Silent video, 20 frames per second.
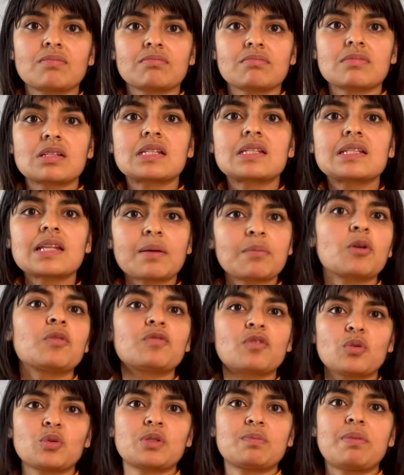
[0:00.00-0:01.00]
some of
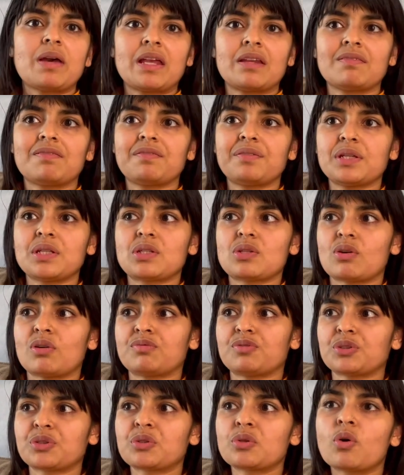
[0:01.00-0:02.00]
those benefits of
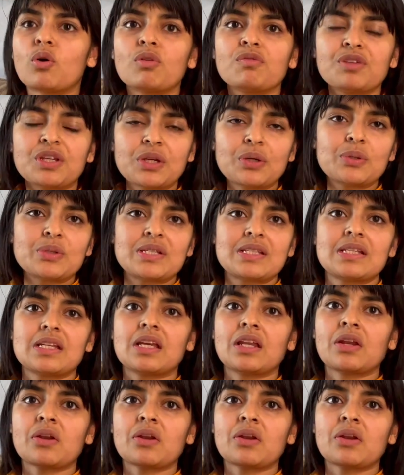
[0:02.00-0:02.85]
a no VOC,